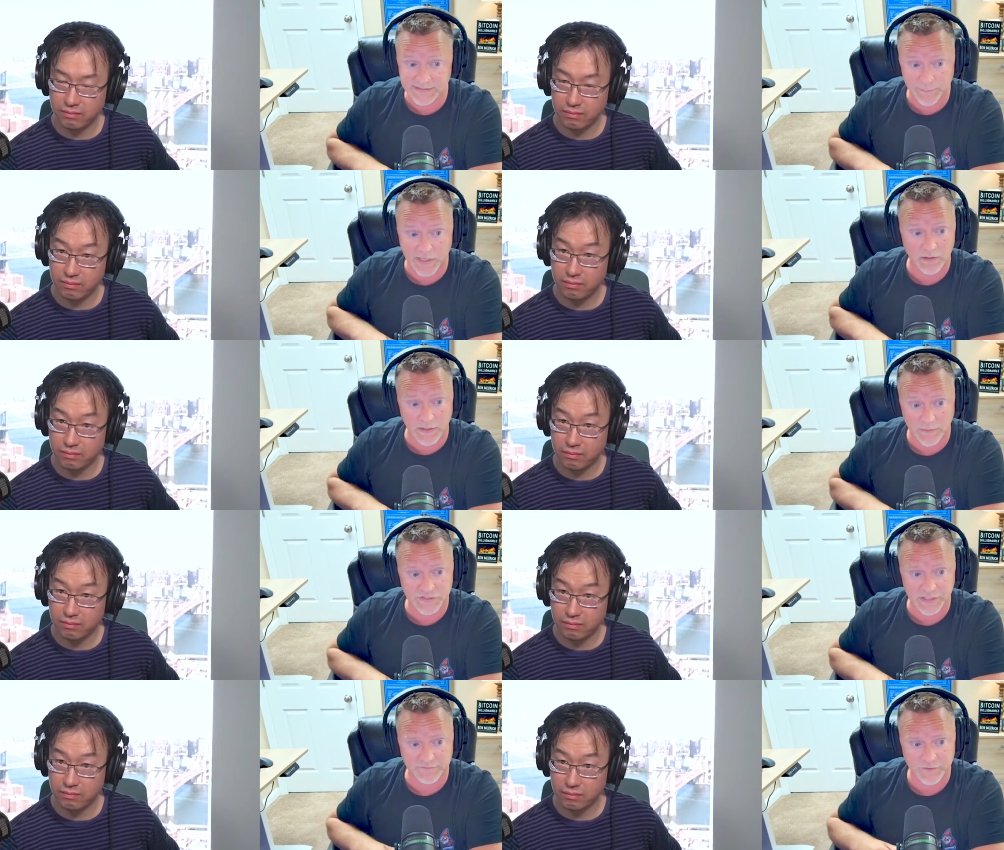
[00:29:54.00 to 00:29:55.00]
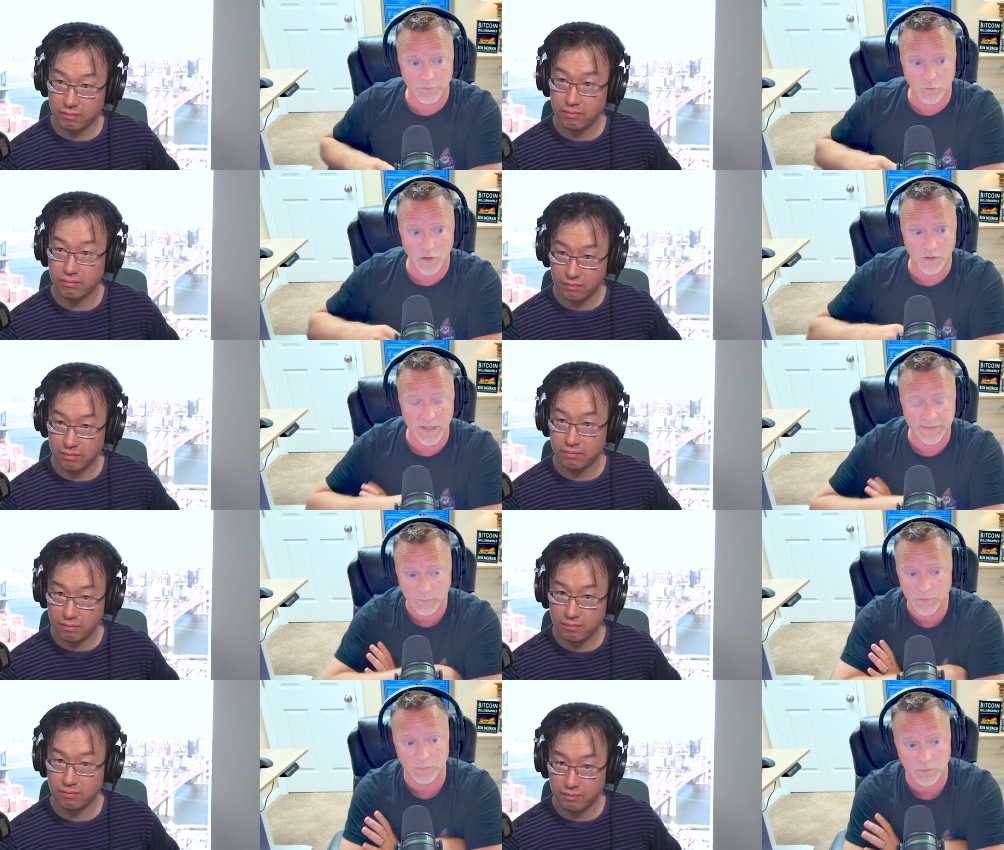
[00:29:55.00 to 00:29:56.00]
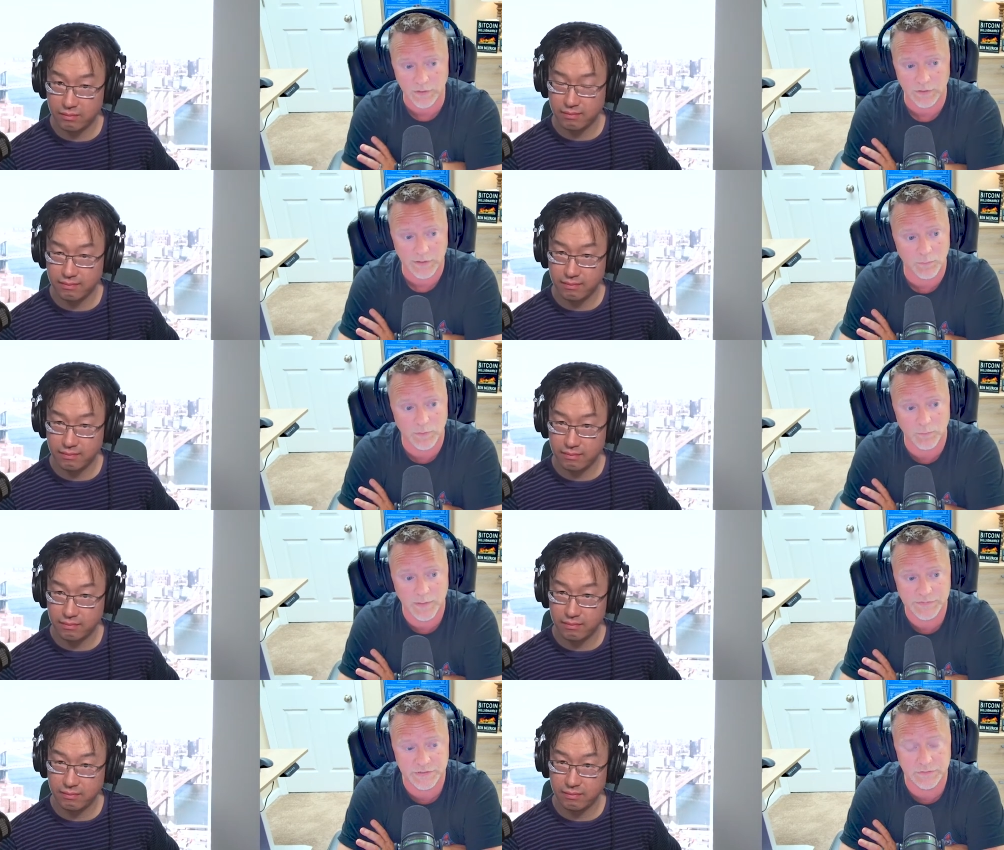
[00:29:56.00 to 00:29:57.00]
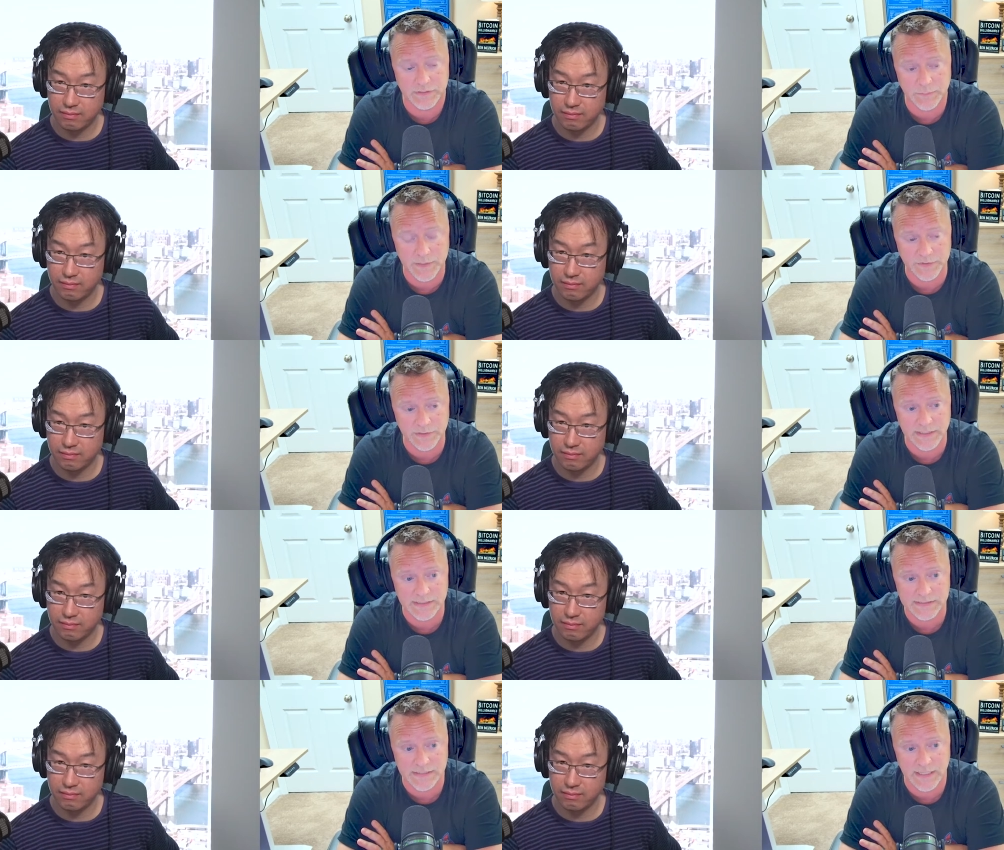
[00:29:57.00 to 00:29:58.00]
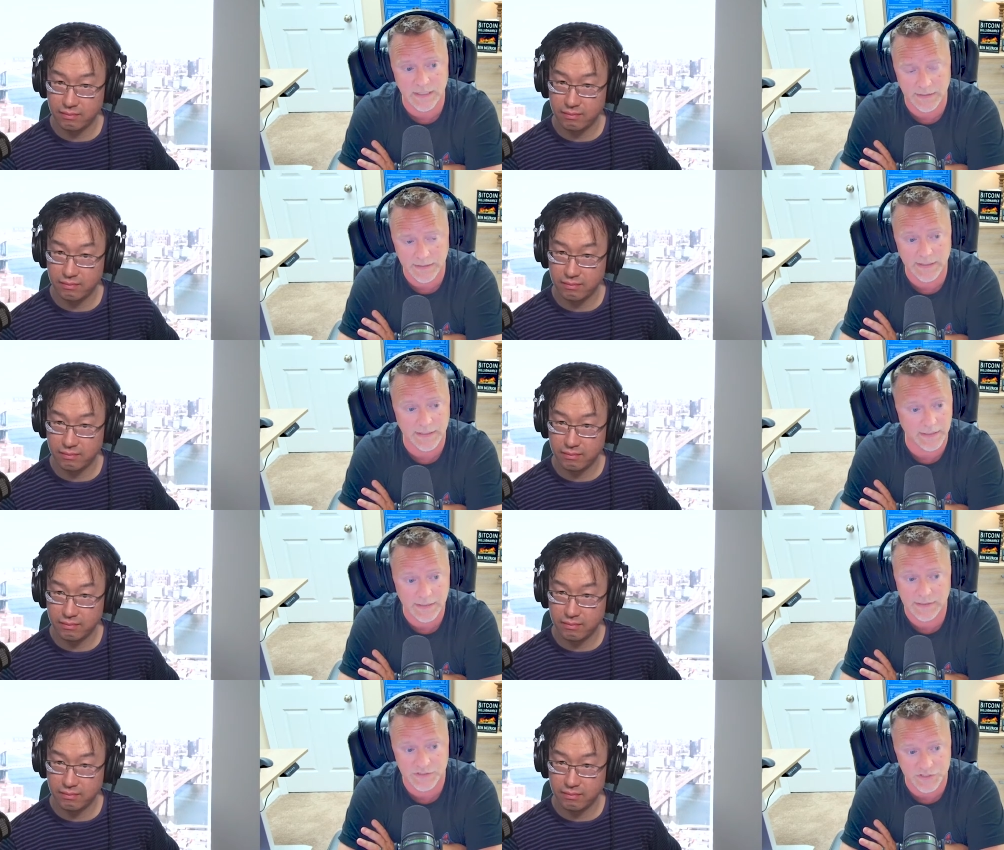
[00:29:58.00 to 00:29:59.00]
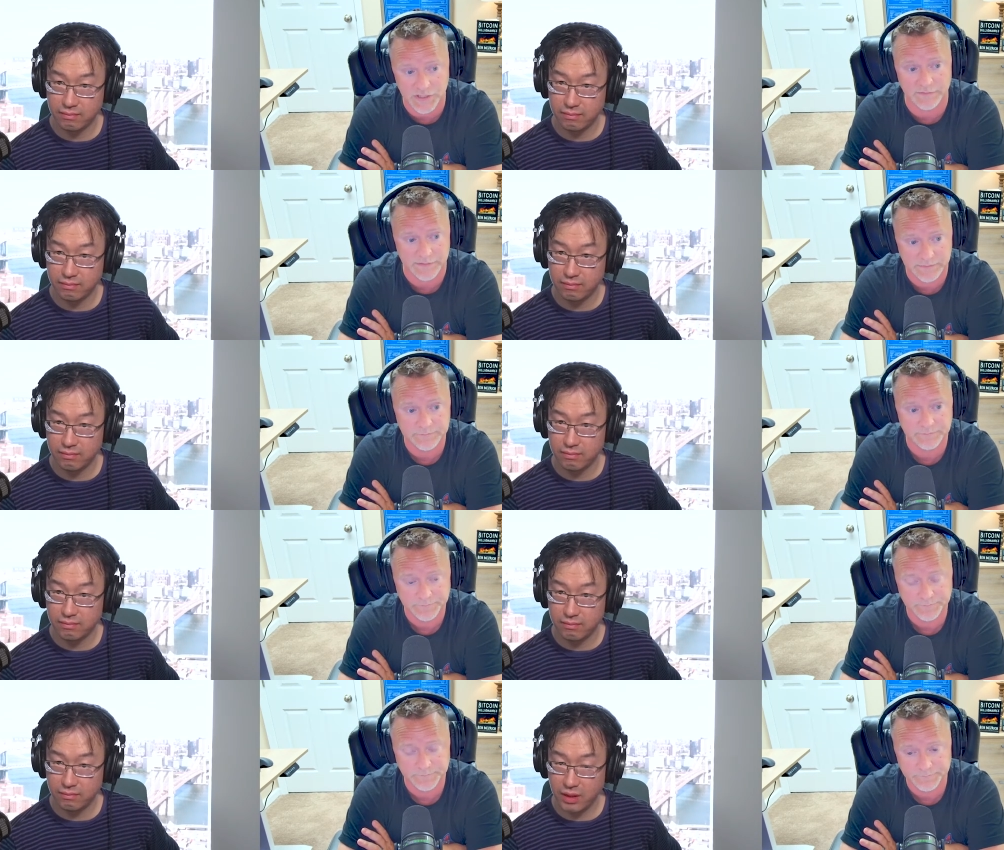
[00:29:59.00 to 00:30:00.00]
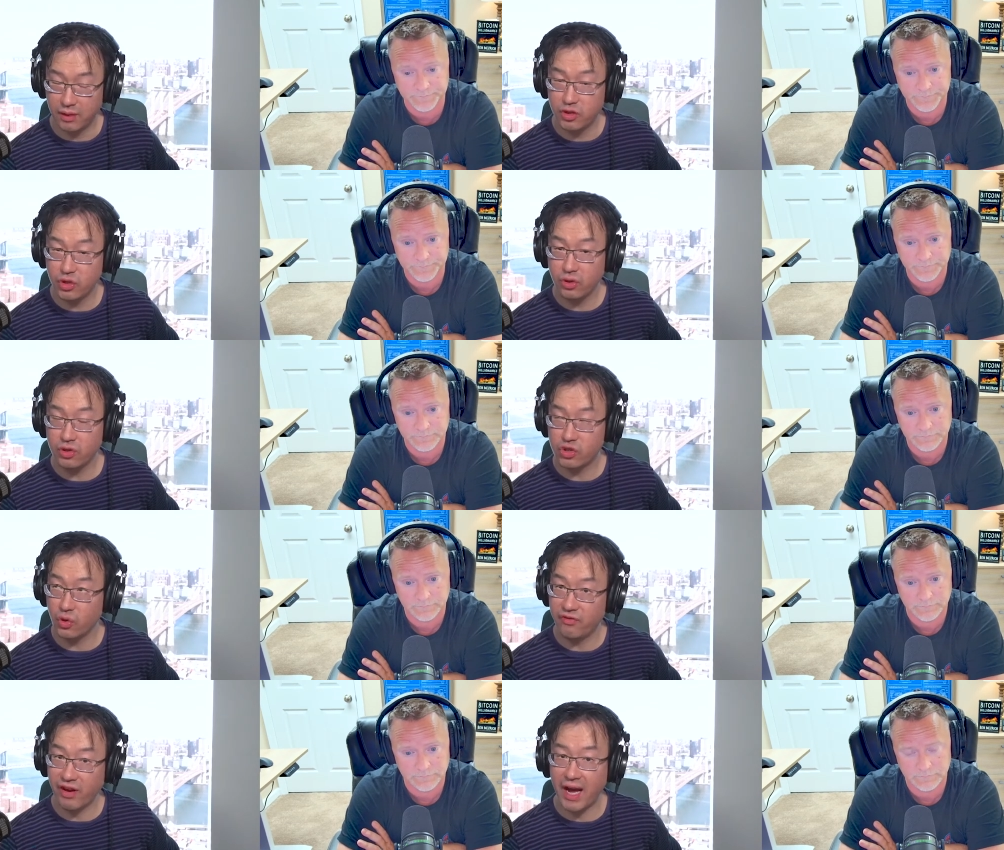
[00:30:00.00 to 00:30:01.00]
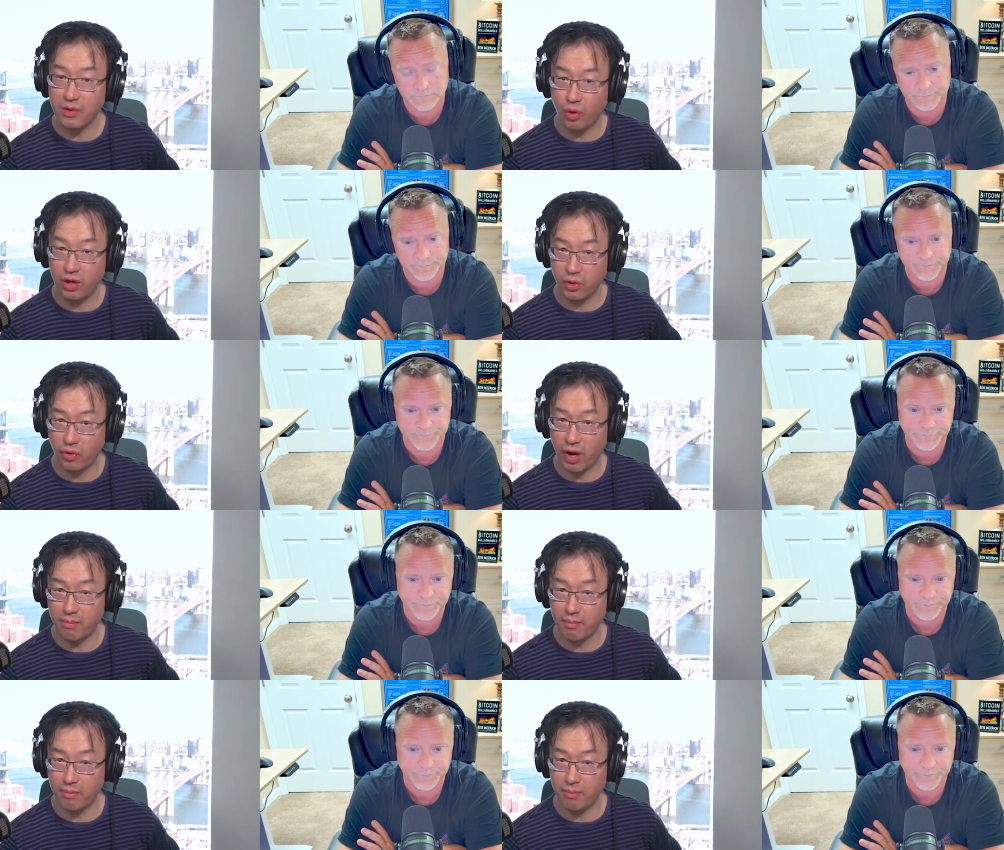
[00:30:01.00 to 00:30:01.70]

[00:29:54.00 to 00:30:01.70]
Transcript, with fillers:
Speaker 1: is a paradigm shift overall. I think when you really look at what Web two and Web three is, uh, it, it is a shift.
Speaker 2: Yeah. Do you, so if I want to run